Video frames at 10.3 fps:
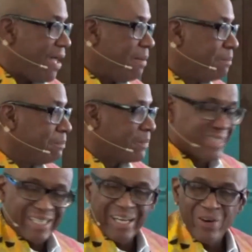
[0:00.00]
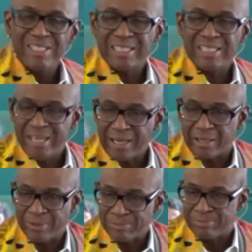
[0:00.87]
but here's the kicker.
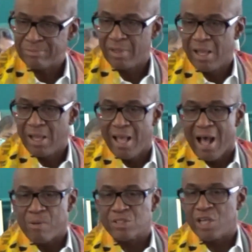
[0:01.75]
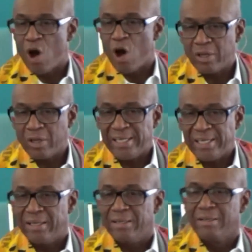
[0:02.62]
I was the only
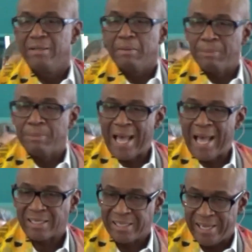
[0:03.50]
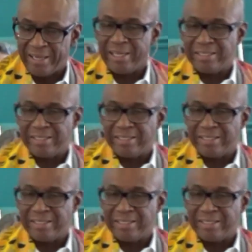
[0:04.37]
Black kid in that